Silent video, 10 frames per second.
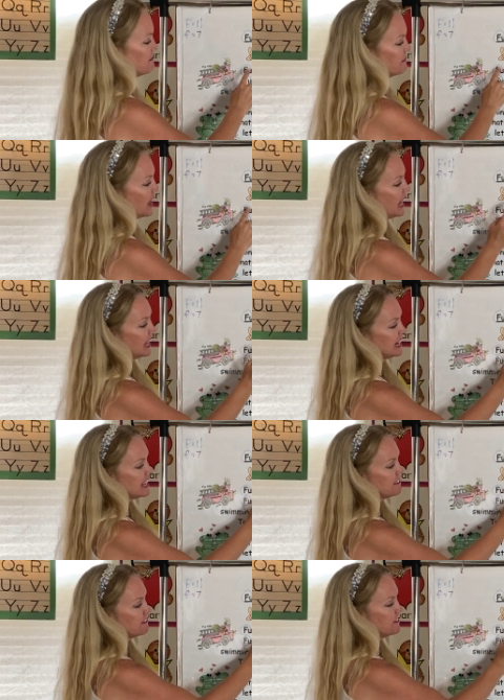
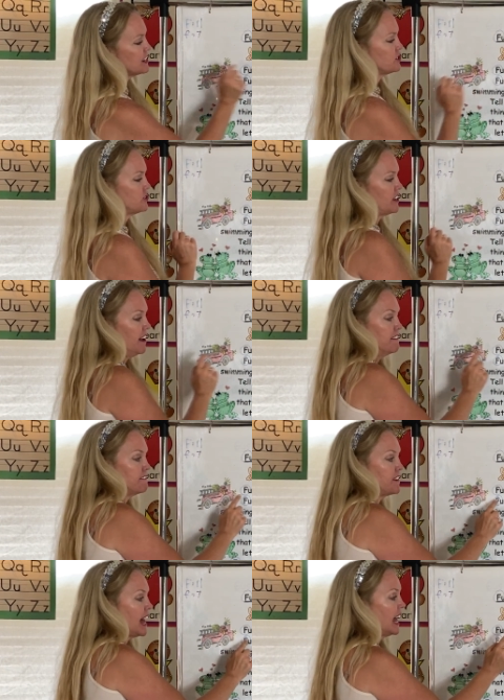Funny fish
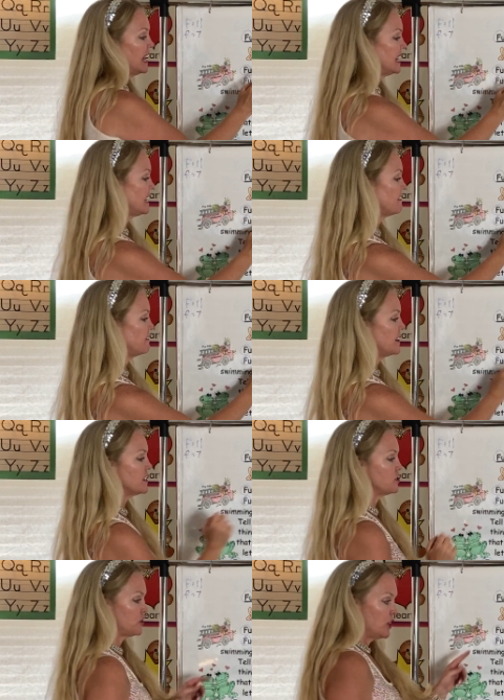funny
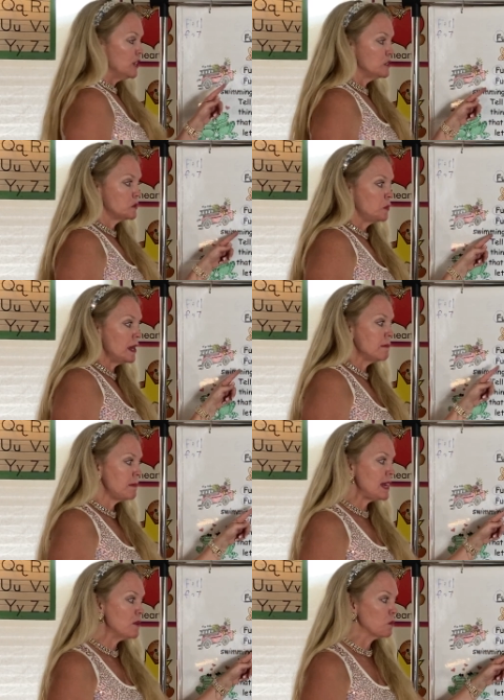fish
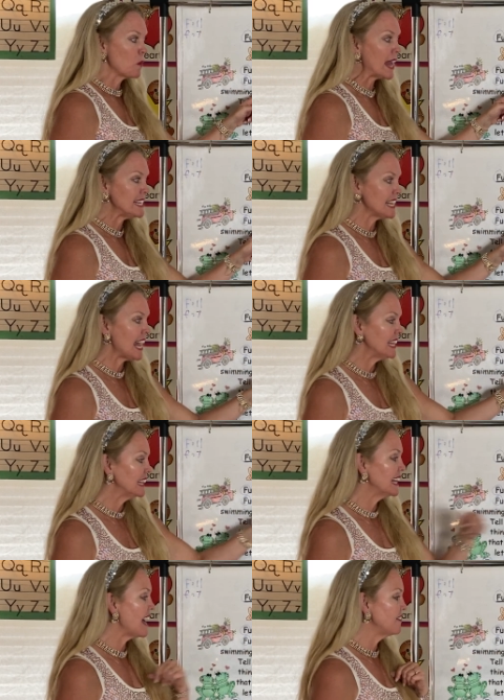swimming right
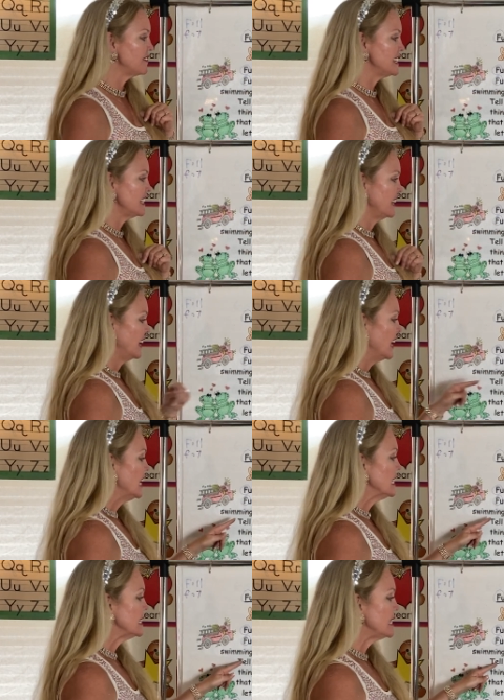and left.
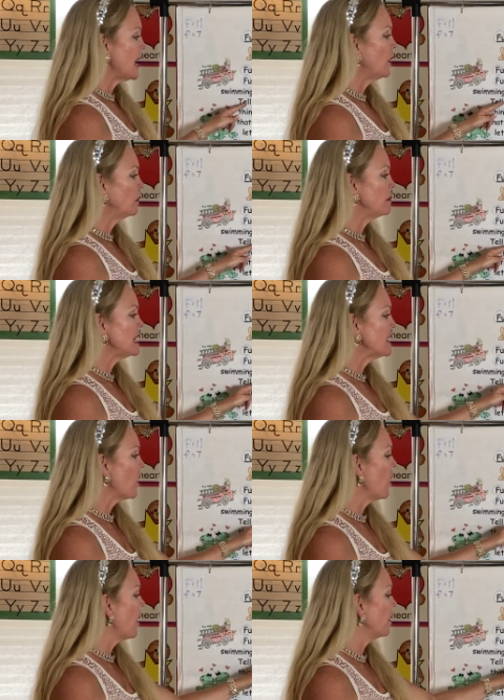Tell me
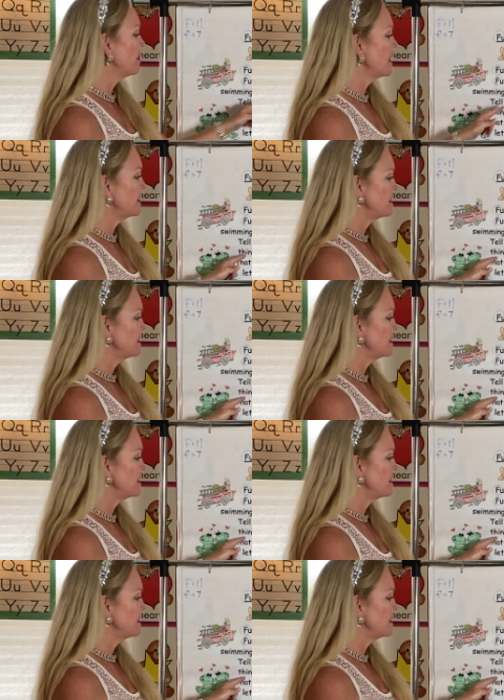all the